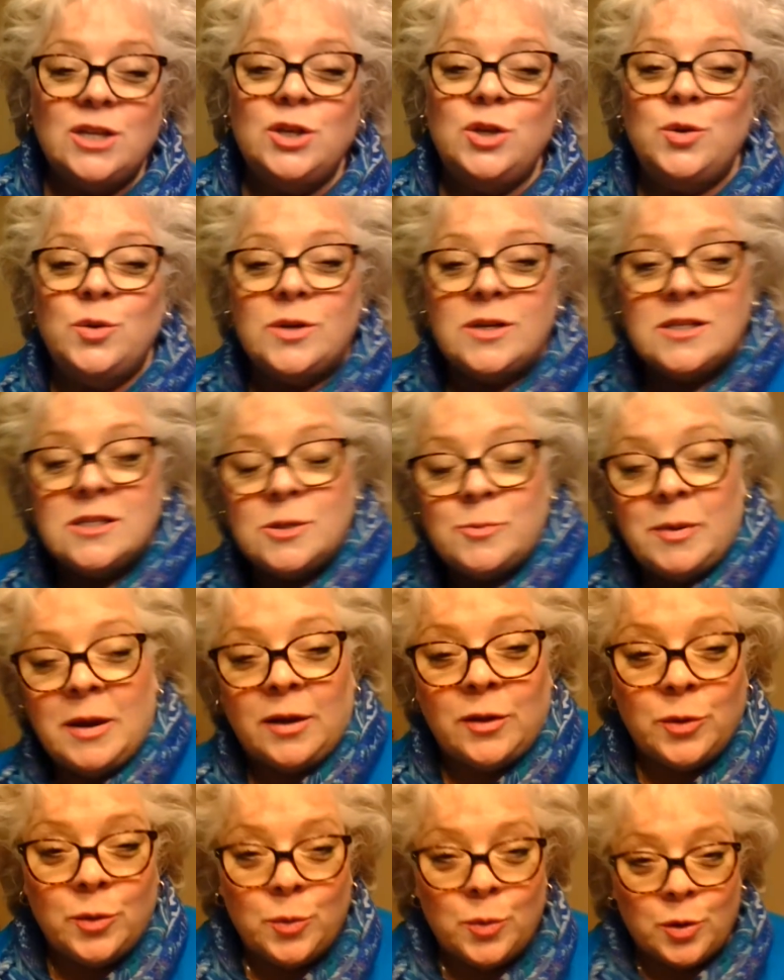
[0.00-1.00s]
you can
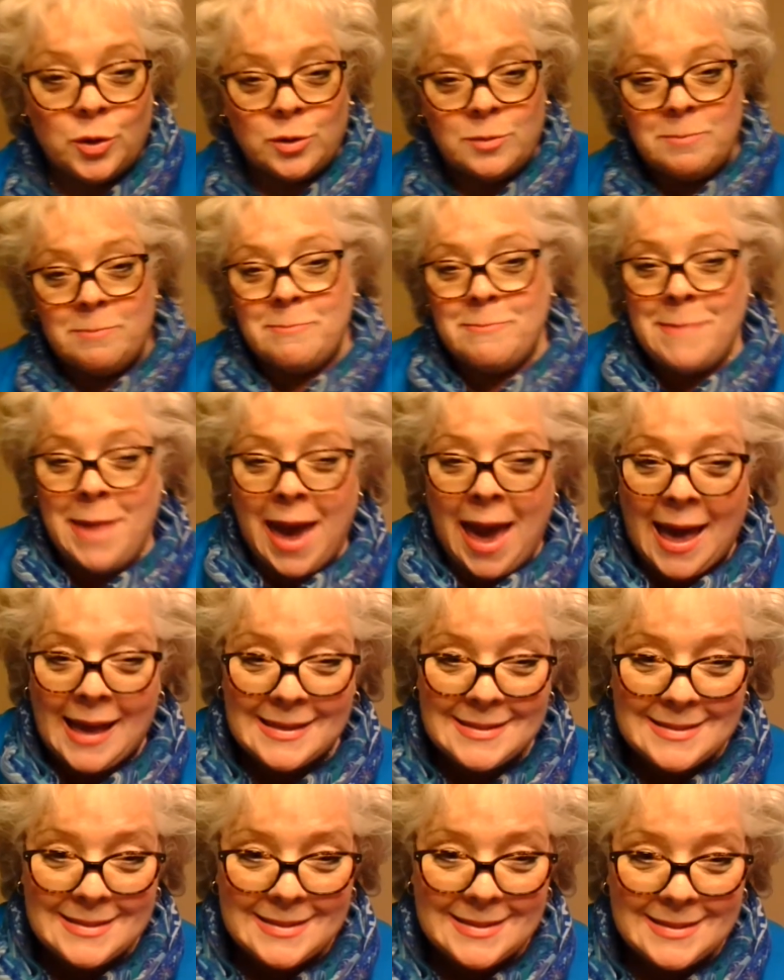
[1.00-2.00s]
spell the word
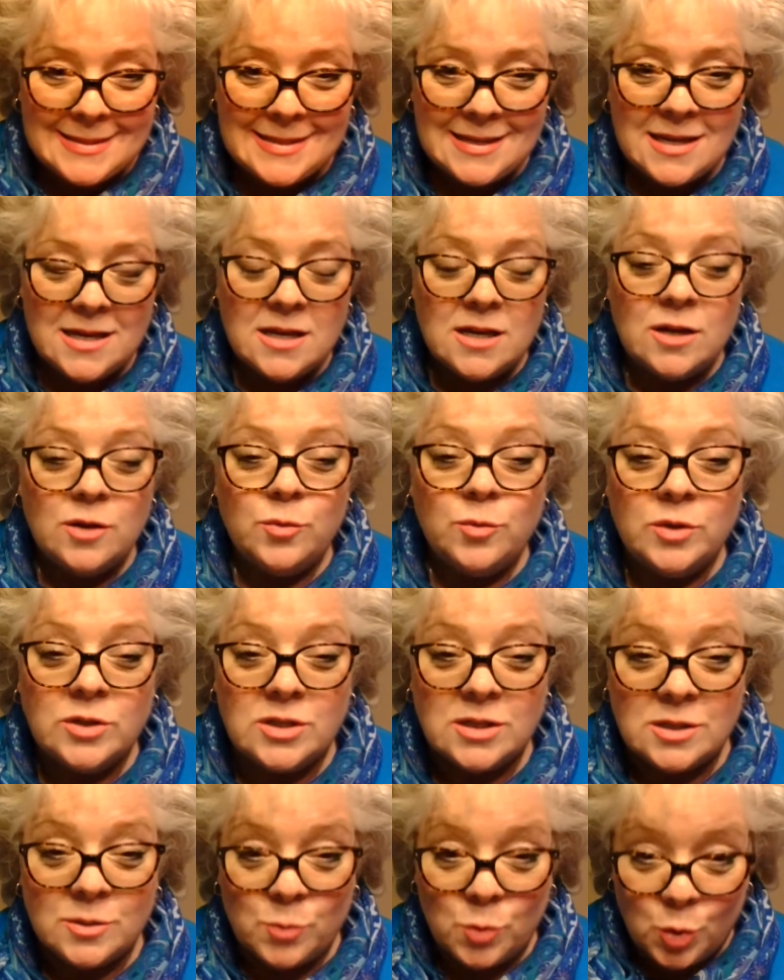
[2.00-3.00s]
mats,
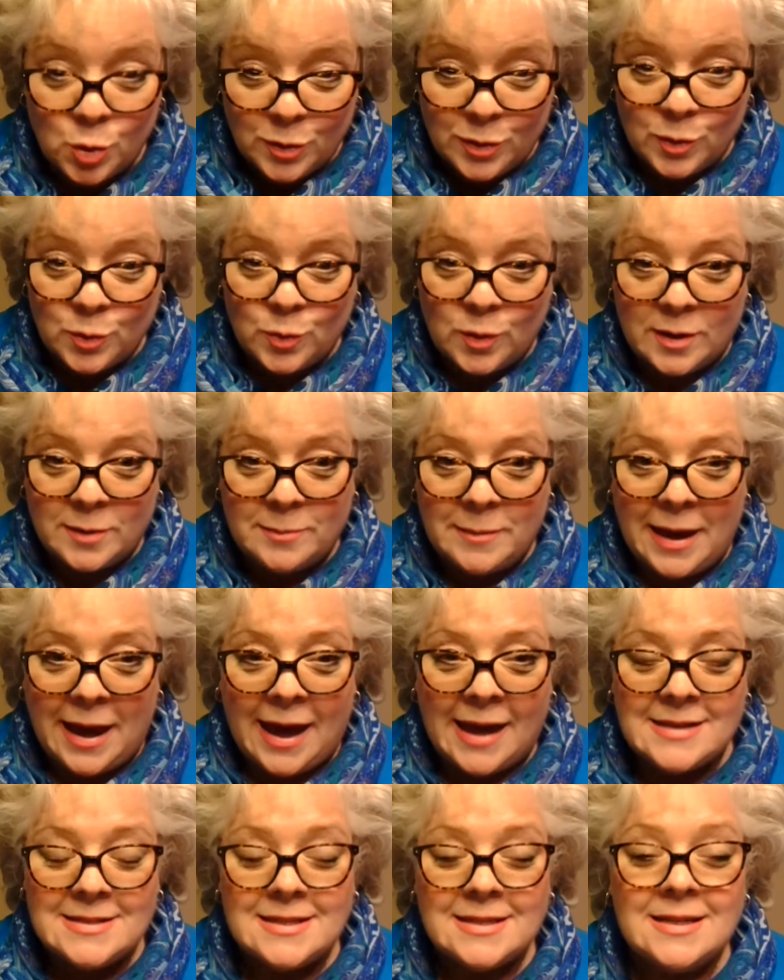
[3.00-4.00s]
which is more than one
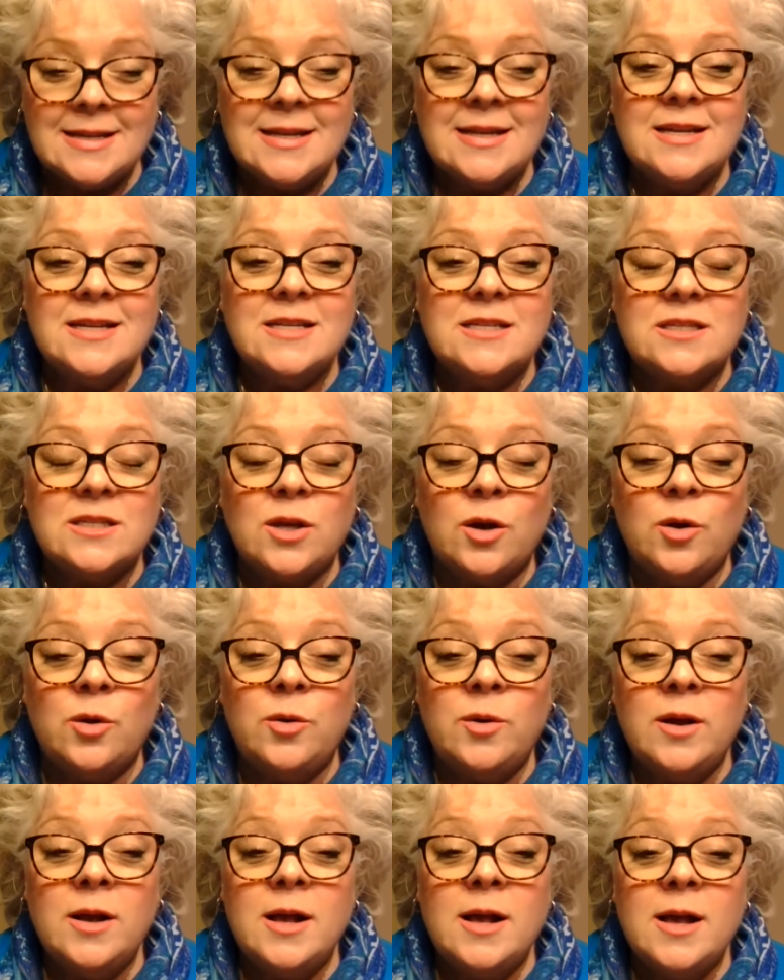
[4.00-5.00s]
mat.
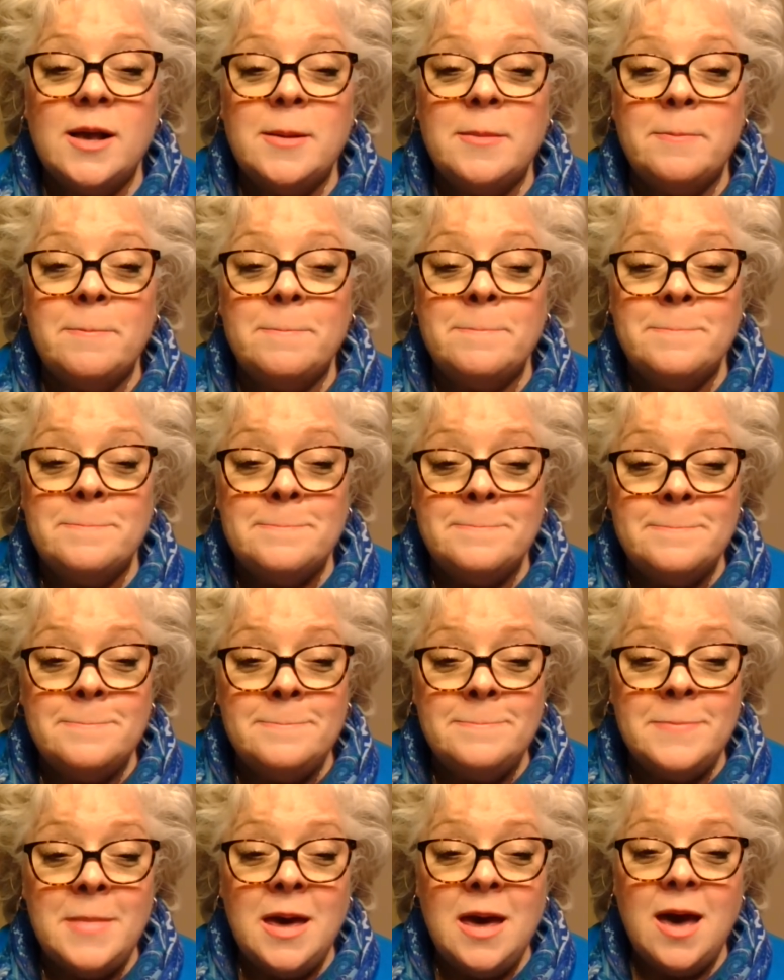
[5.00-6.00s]
So,
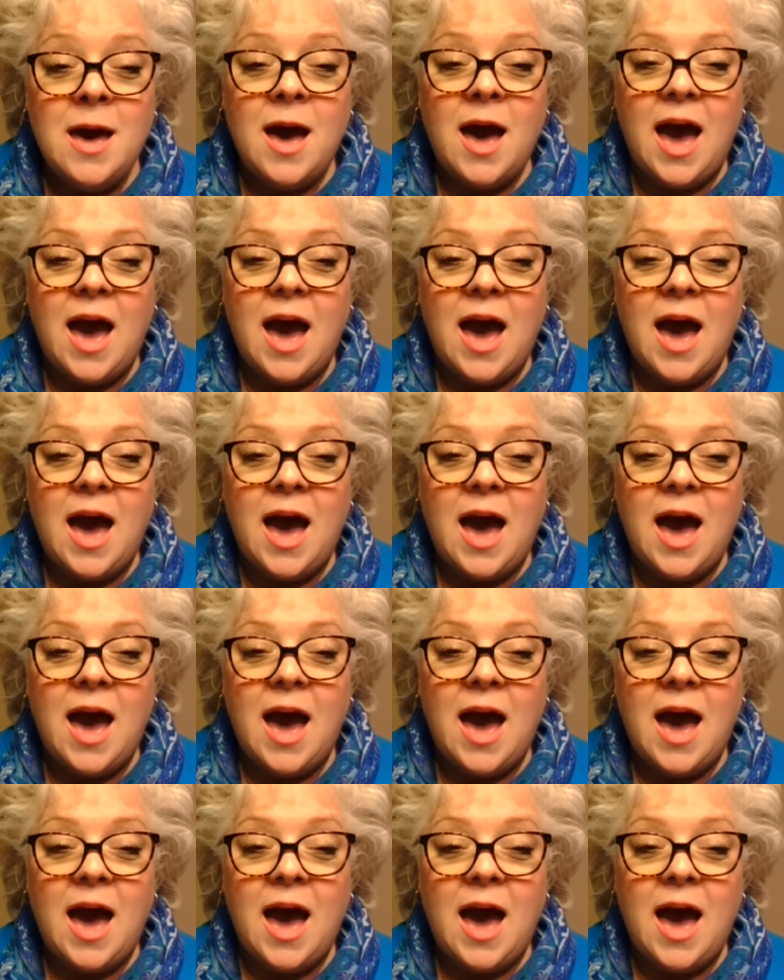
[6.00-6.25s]
m-a-t.